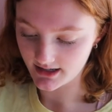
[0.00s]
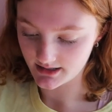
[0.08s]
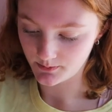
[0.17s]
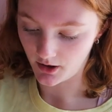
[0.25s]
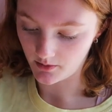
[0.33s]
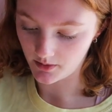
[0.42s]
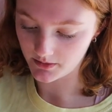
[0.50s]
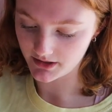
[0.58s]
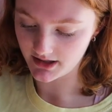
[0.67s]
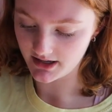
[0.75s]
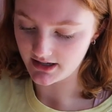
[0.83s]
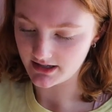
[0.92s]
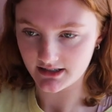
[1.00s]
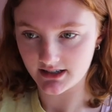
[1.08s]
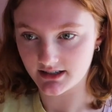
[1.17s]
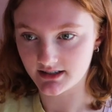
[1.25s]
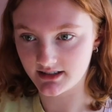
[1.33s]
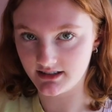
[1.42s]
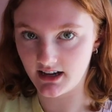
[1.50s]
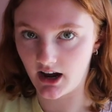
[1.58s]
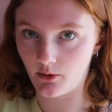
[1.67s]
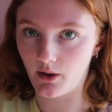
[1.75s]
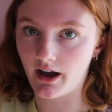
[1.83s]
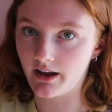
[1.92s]
is probably the easiest
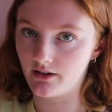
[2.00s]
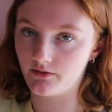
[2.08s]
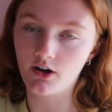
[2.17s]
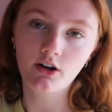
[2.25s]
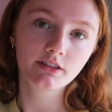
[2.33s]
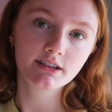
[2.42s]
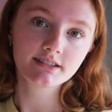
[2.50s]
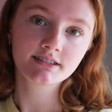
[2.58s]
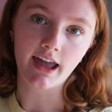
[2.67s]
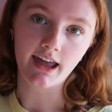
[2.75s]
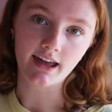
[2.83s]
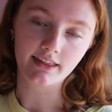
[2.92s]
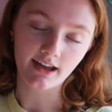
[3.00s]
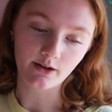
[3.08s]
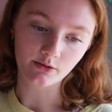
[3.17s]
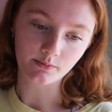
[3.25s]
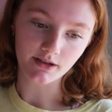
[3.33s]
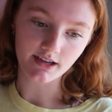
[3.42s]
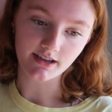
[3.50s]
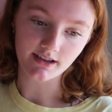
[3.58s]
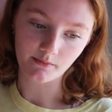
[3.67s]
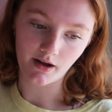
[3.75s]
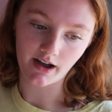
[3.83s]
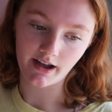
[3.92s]
DIY of all these, and that would
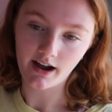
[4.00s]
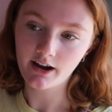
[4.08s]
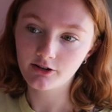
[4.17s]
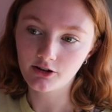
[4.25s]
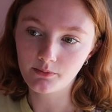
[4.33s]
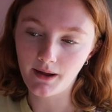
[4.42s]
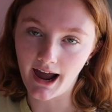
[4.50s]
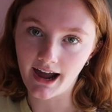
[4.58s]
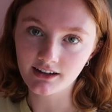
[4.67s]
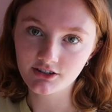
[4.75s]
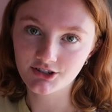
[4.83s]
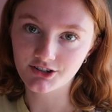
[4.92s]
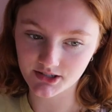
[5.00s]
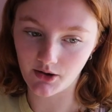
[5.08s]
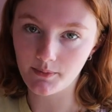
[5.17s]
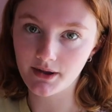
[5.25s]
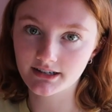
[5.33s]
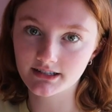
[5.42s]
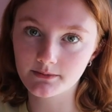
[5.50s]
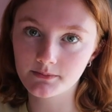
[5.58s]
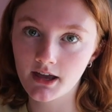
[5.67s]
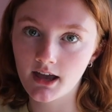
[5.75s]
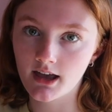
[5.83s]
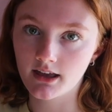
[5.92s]
be my iron-on patch. So I picked
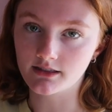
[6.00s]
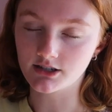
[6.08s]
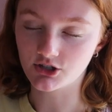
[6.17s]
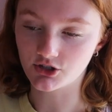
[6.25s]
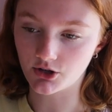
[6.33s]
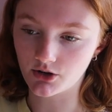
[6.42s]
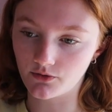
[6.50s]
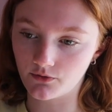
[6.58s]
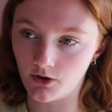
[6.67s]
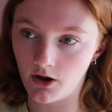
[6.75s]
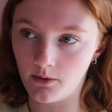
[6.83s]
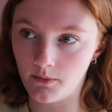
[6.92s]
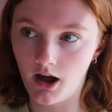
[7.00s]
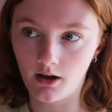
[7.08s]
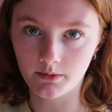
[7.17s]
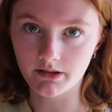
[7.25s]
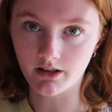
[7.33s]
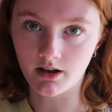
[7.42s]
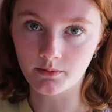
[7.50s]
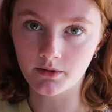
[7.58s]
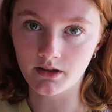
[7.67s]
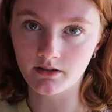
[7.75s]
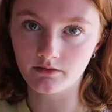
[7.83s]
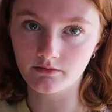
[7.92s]
up this shirt from Hobby
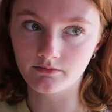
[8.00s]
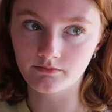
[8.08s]
Lobby.